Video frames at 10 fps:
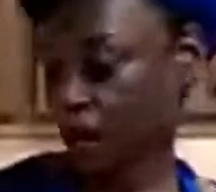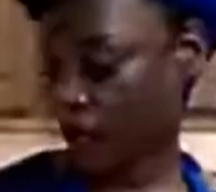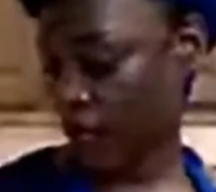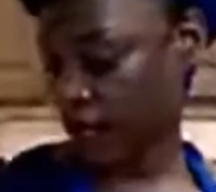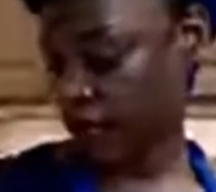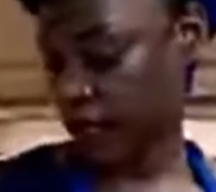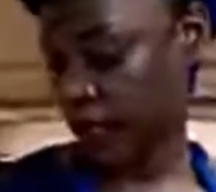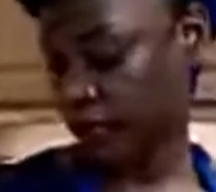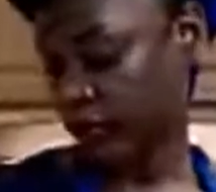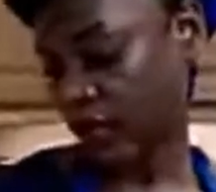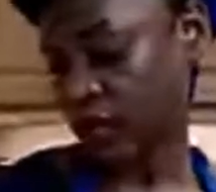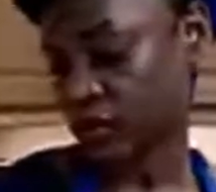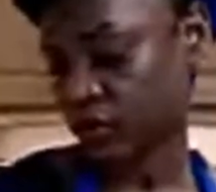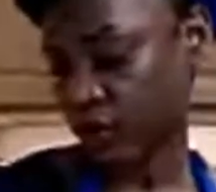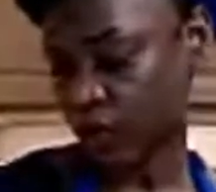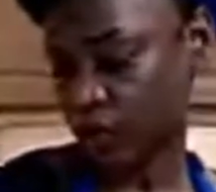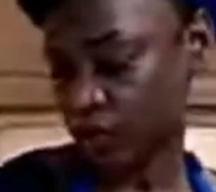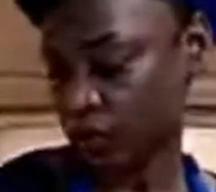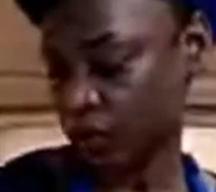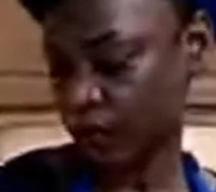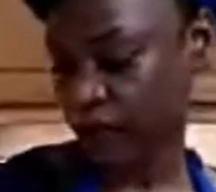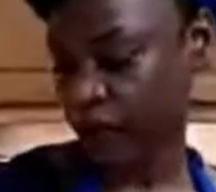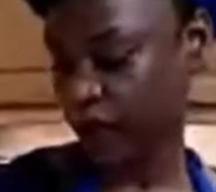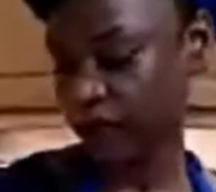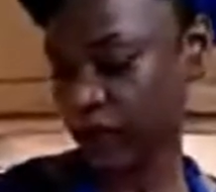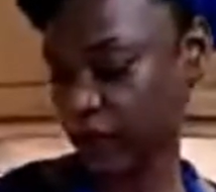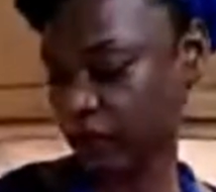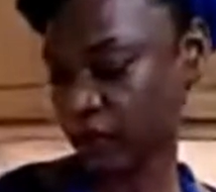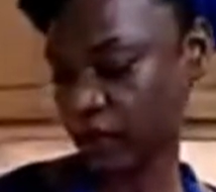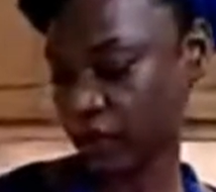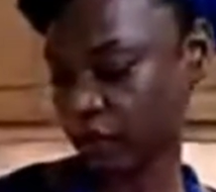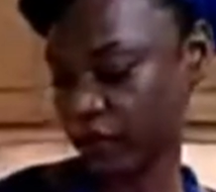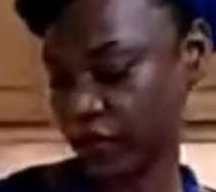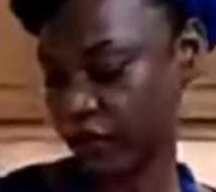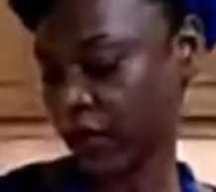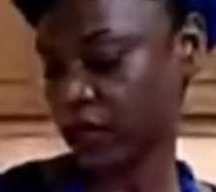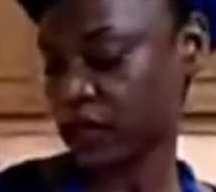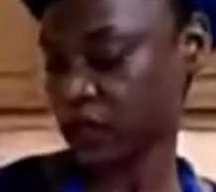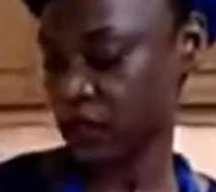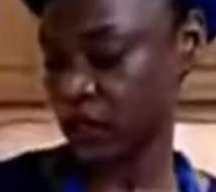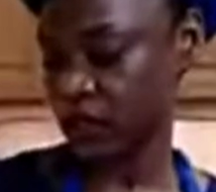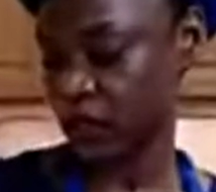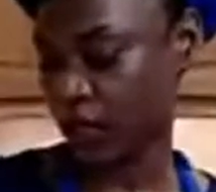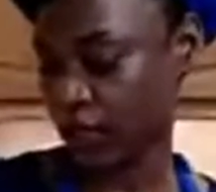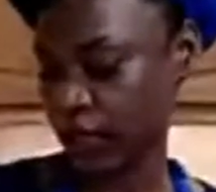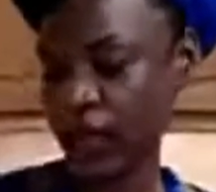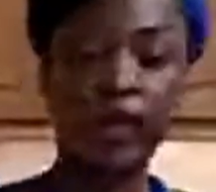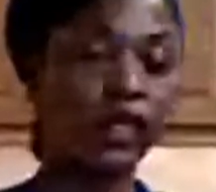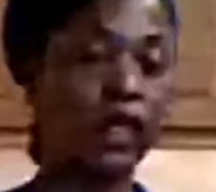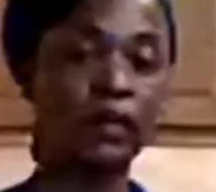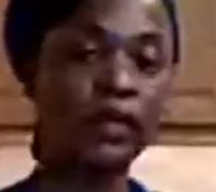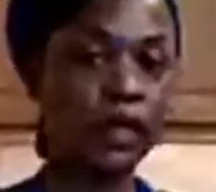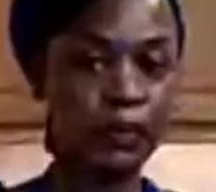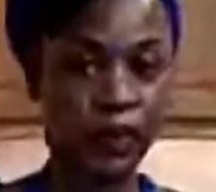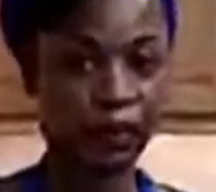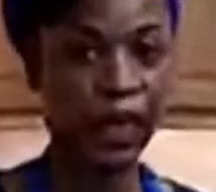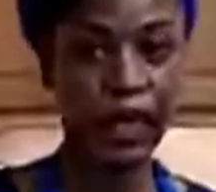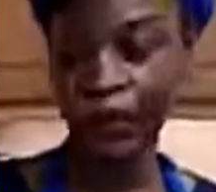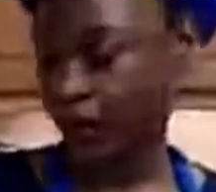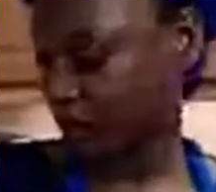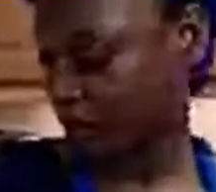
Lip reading: I like to have that as well. But yeah, good vegan mac and cheese and candy yams, I'm happy.